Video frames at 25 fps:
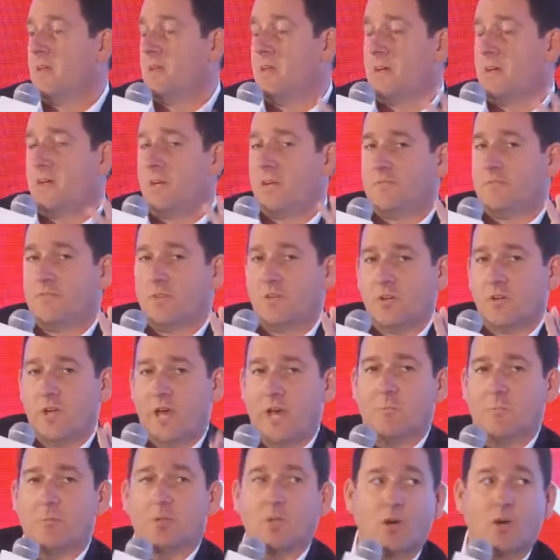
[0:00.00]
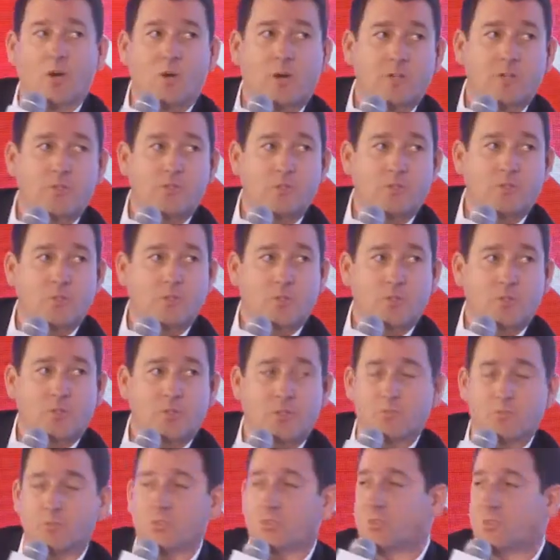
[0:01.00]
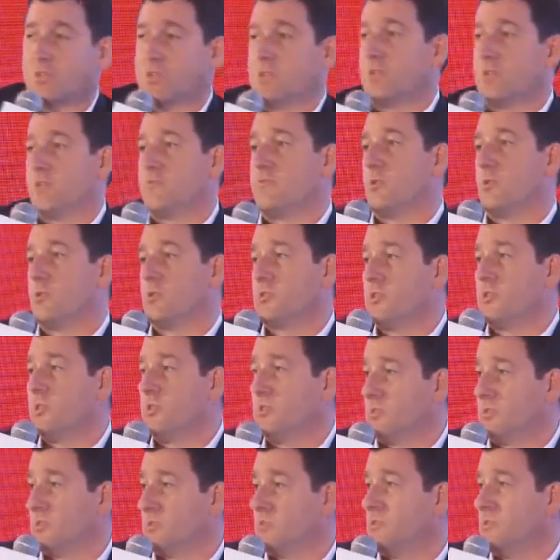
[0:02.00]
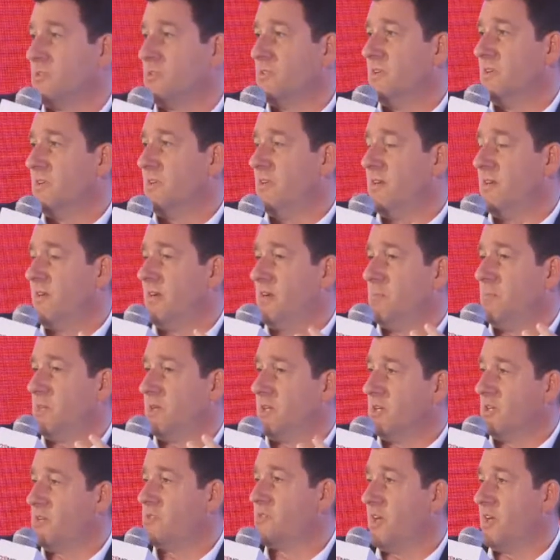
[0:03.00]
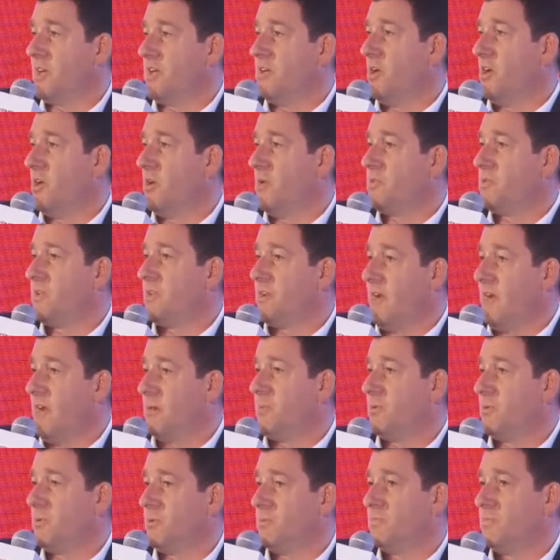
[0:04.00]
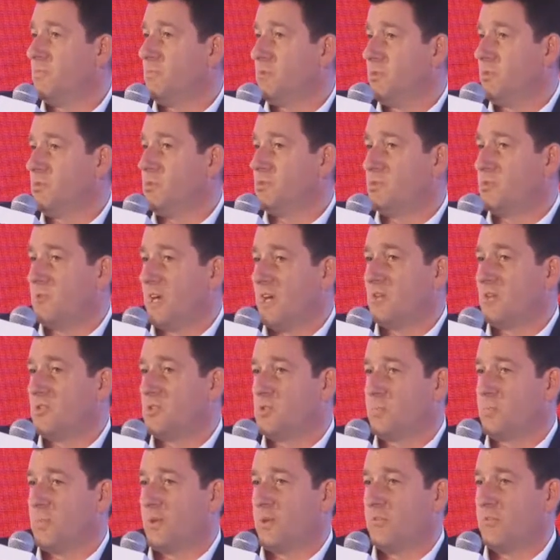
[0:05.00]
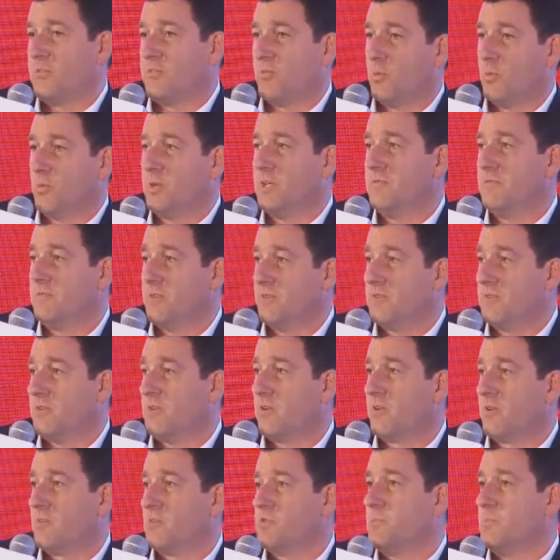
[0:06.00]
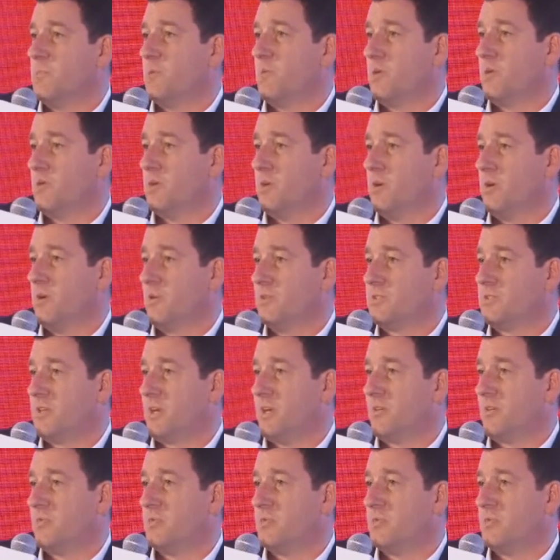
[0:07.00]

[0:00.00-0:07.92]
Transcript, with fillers: And if you're an Apple OS user, they'll suggest the Four Seasons. Because they know that Apple users tend to spend $40, $50 more on a hotel